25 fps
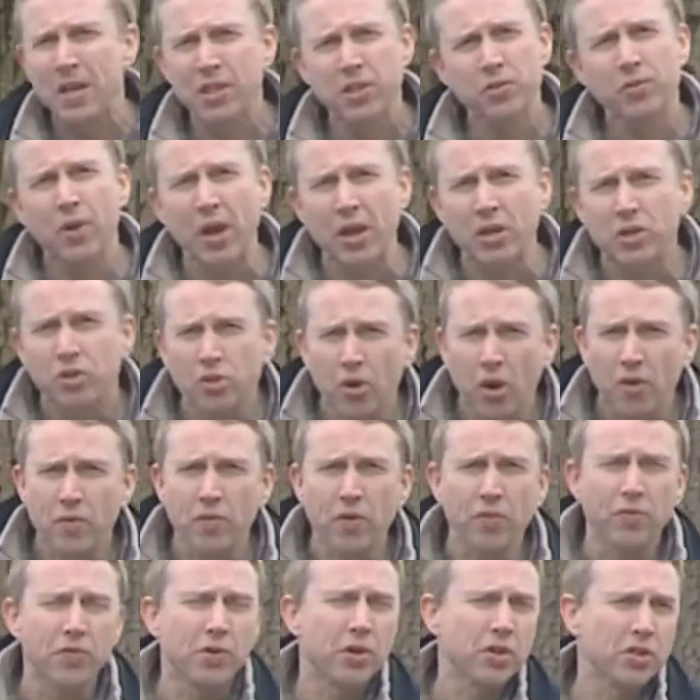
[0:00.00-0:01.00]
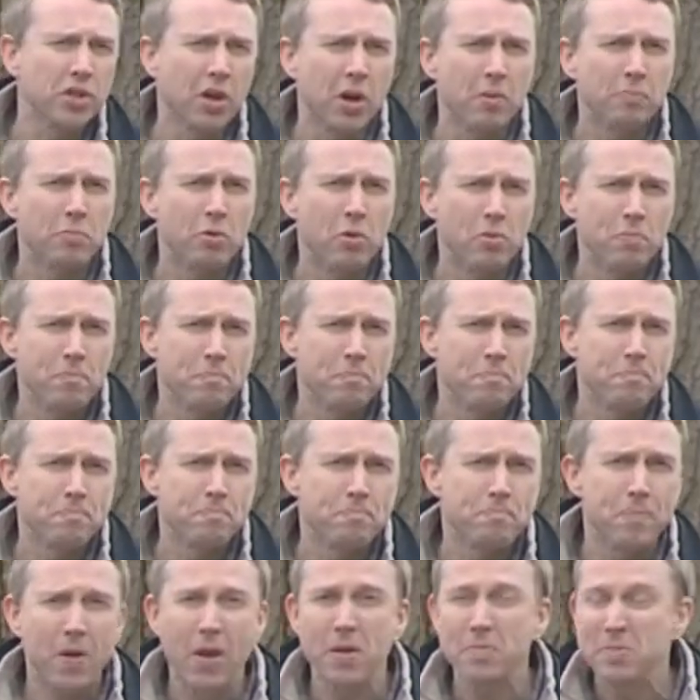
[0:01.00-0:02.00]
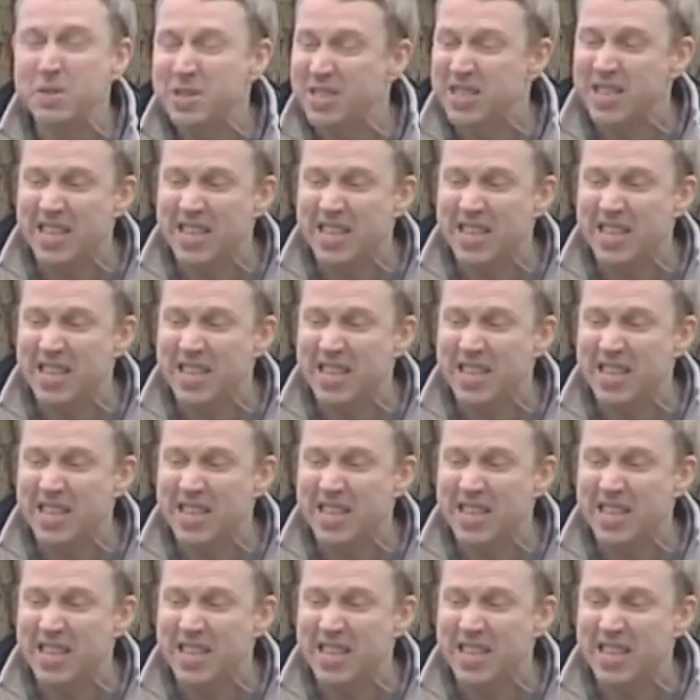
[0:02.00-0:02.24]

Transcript: The Range Rover, for example, maybe